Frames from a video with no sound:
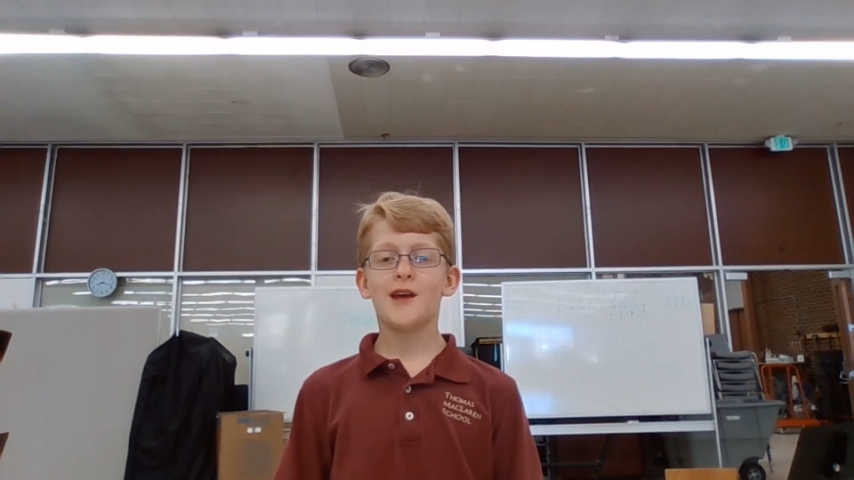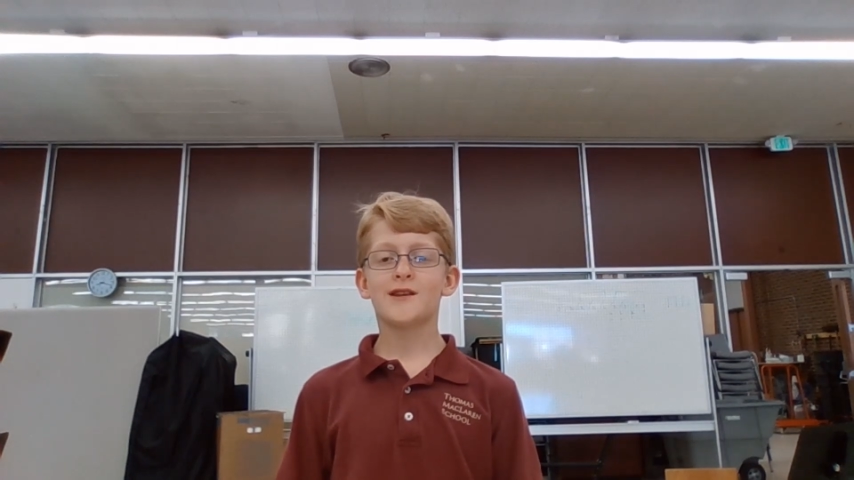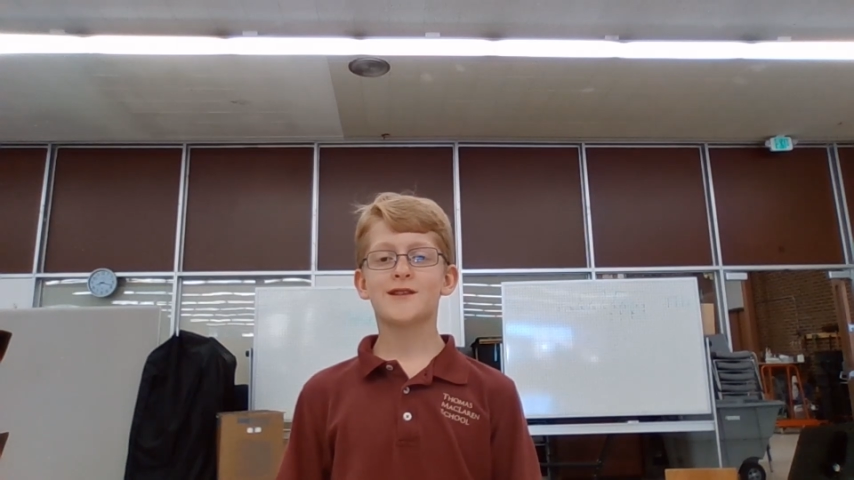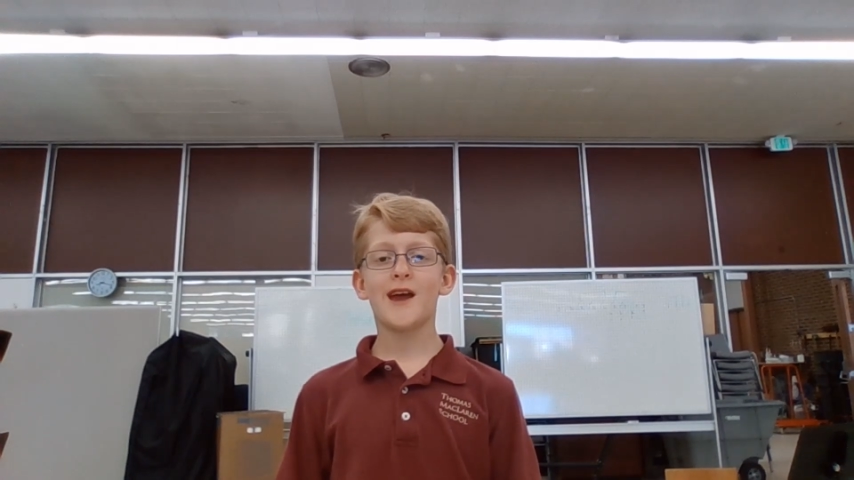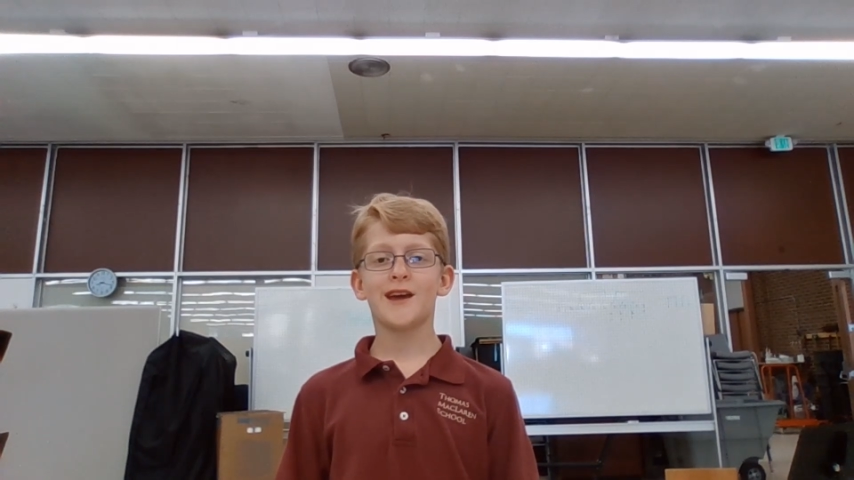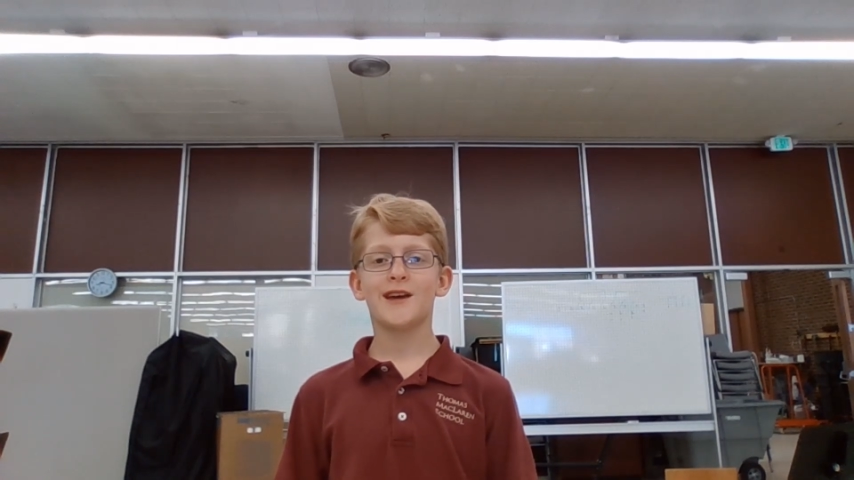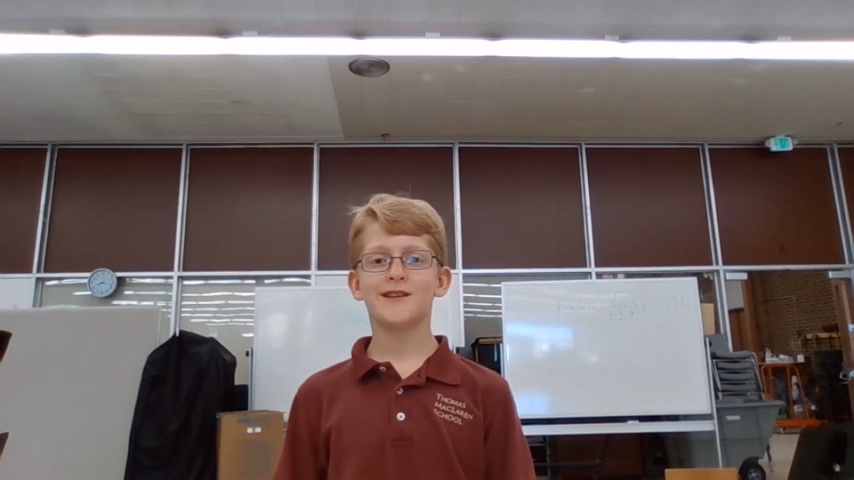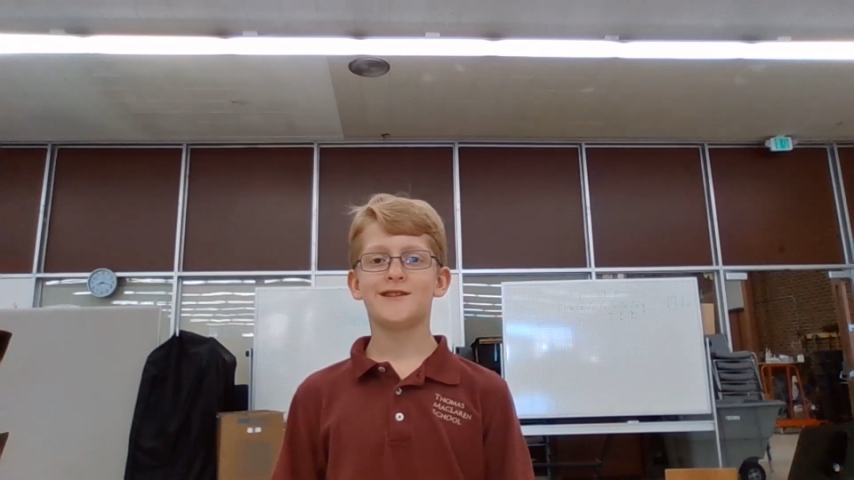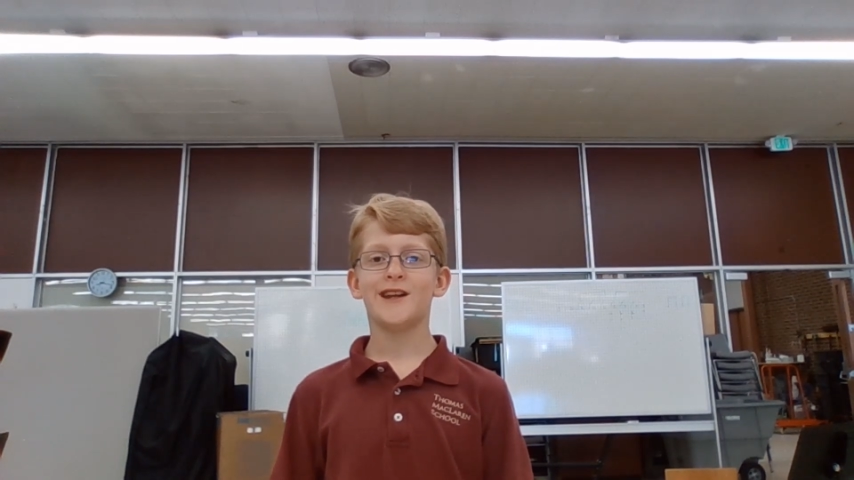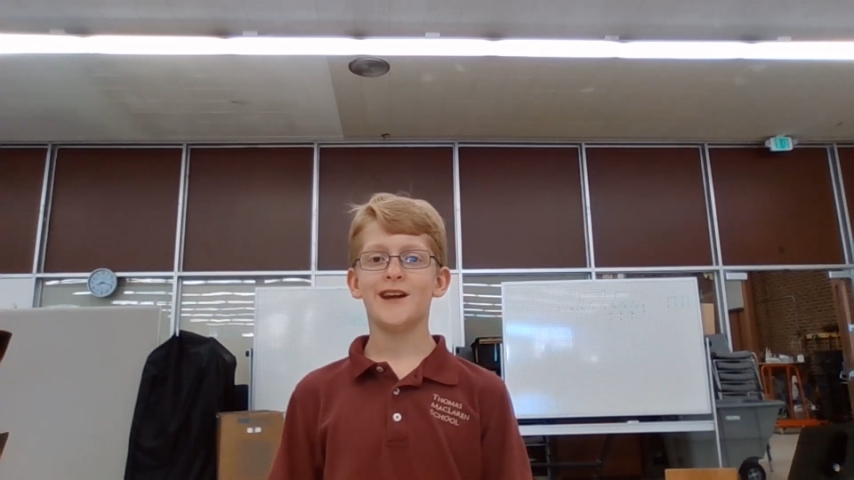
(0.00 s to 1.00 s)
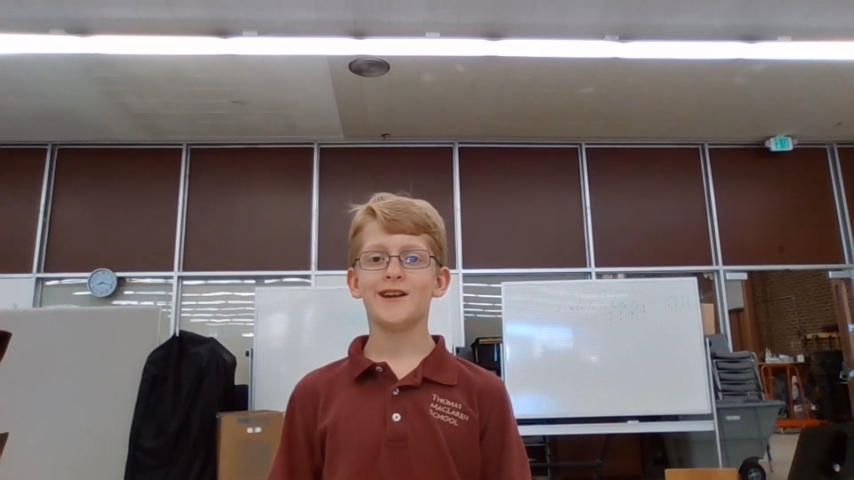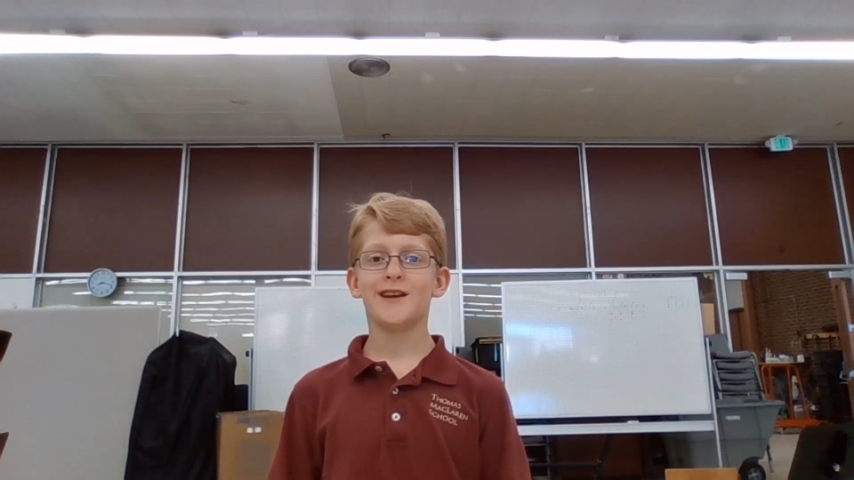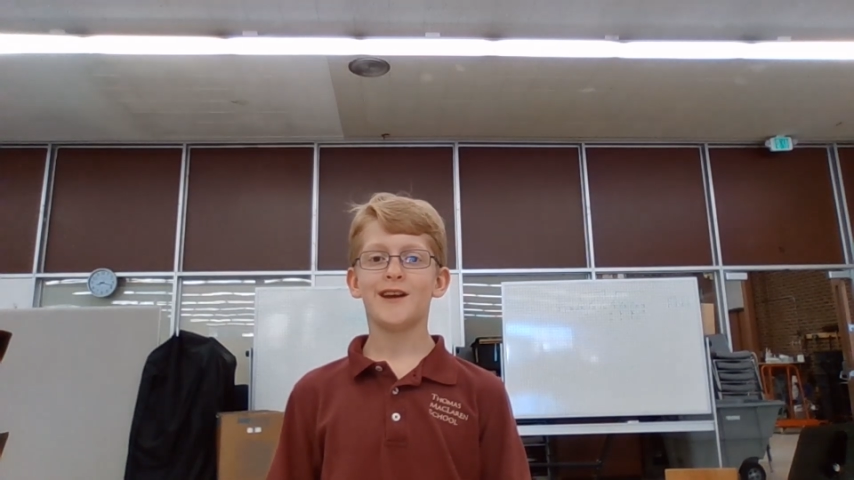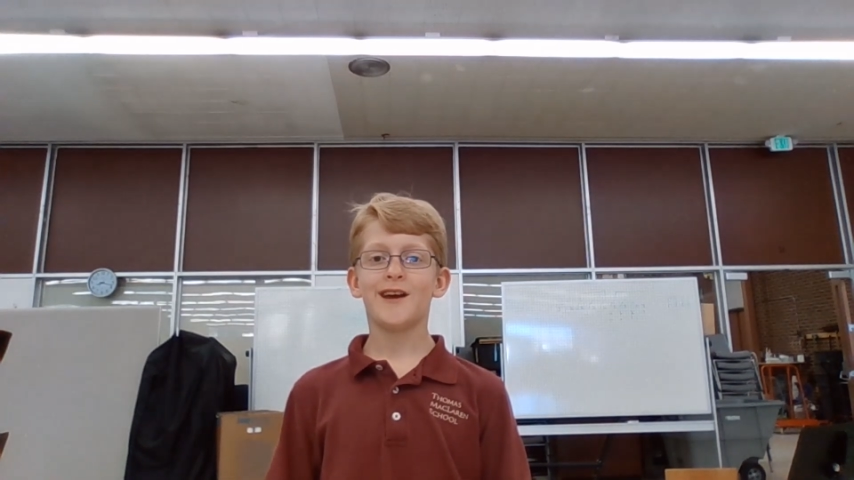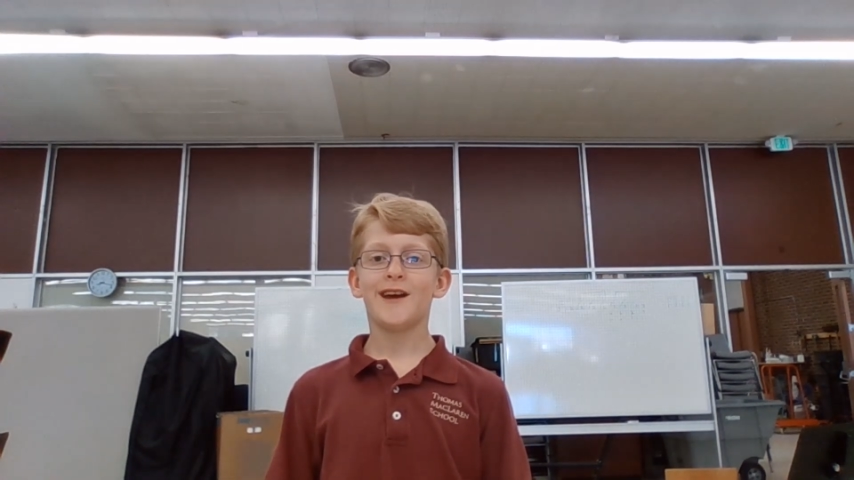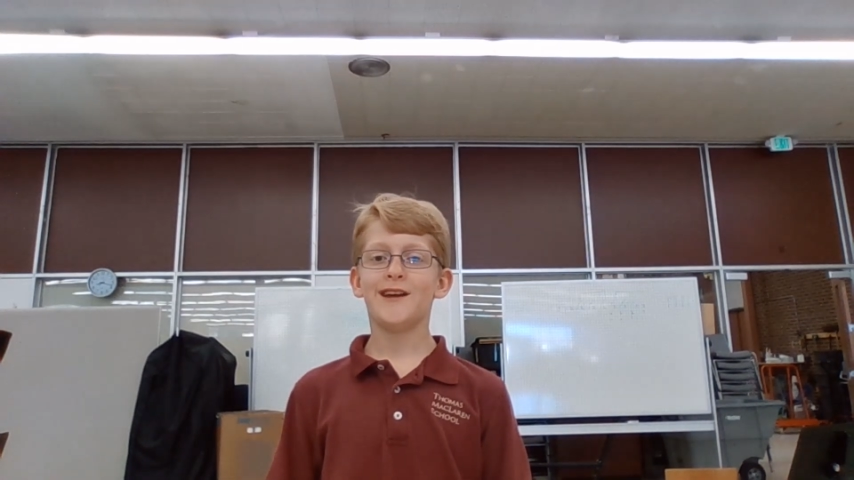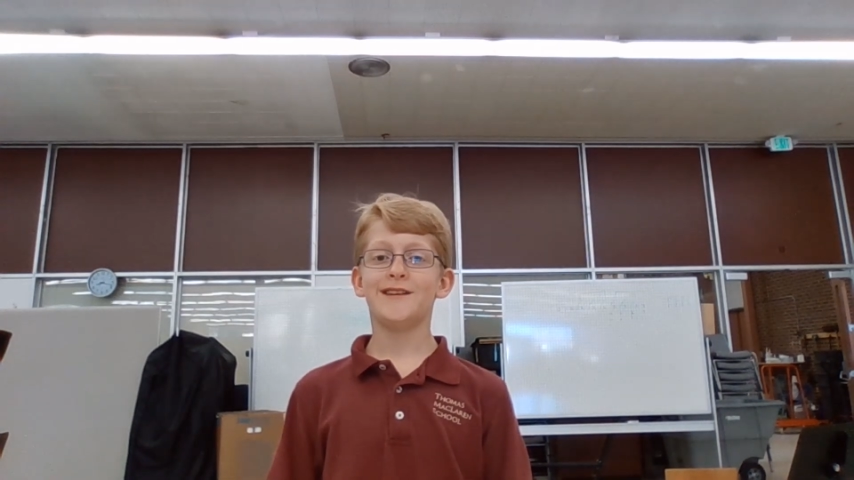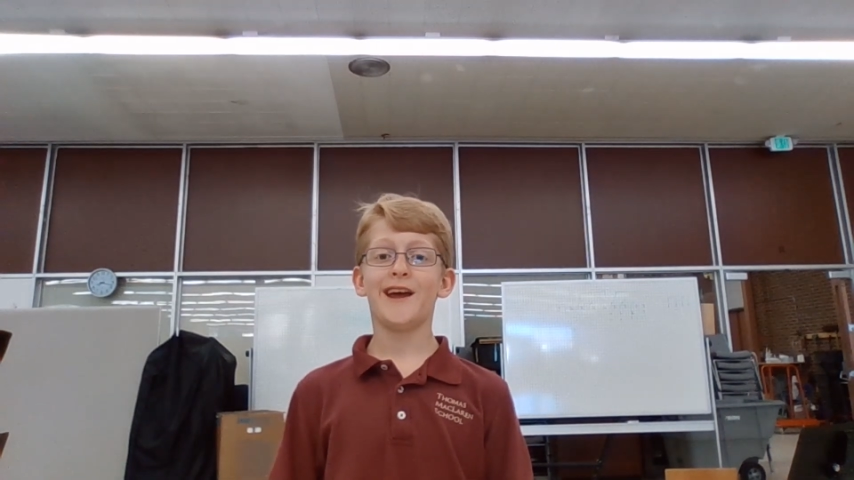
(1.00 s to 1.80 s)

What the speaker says: he sang his ditty, he